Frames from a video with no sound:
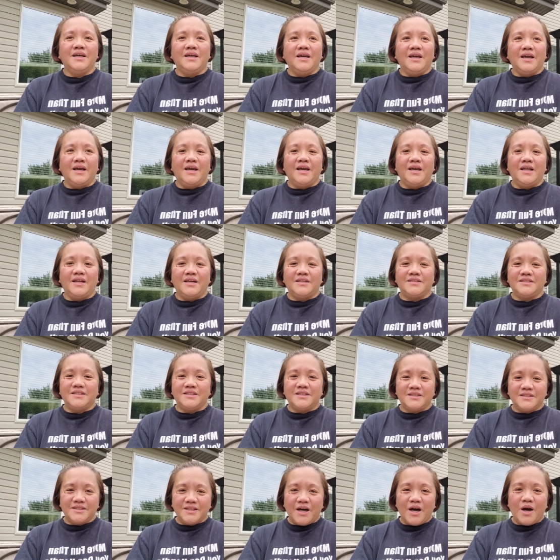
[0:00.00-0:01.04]
And
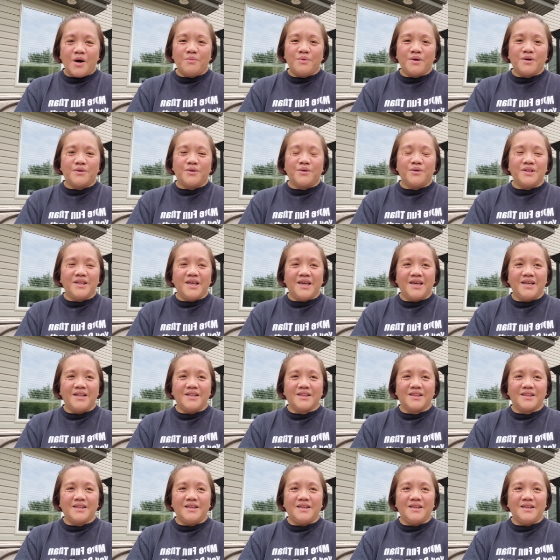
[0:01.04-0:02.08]
until now, we're all
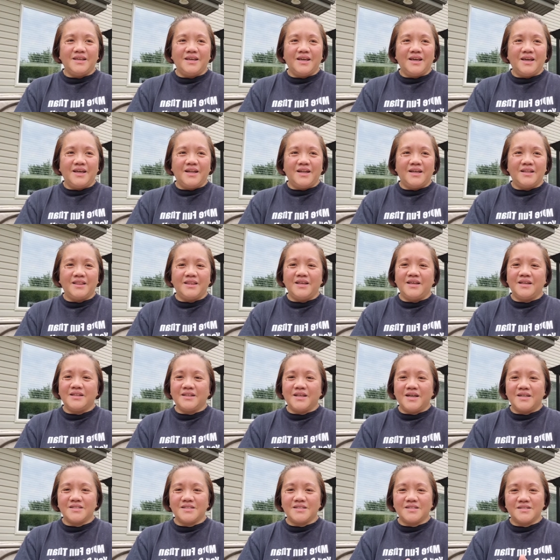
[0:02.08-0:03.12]
healthy. And I think
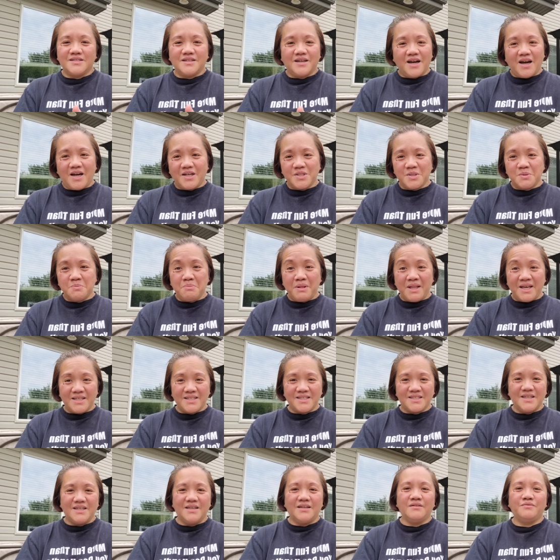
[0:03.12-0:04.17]
that's the God's
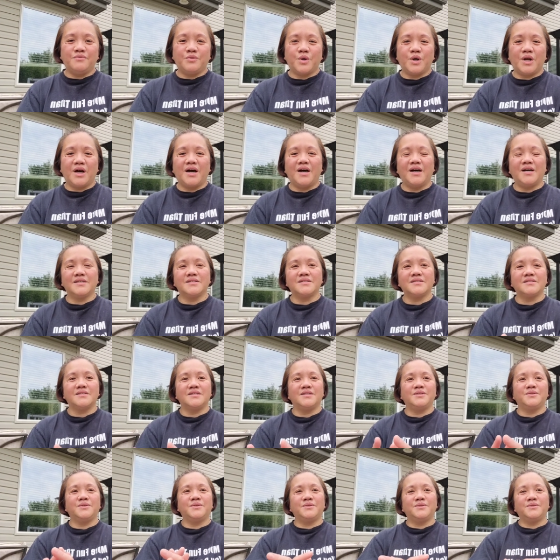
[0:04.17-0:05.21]
blessing for us,
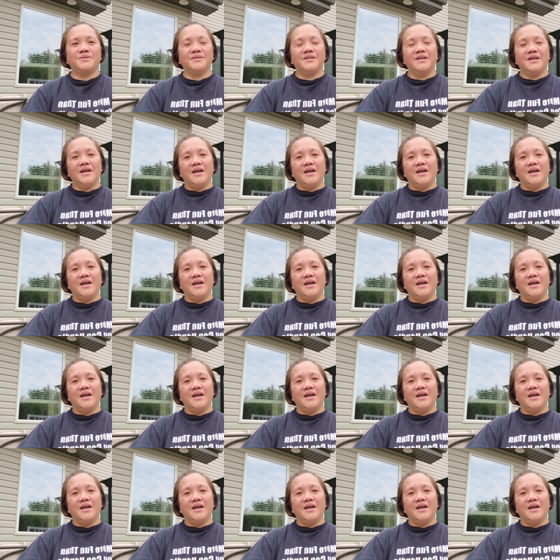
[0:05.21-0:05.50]
you know.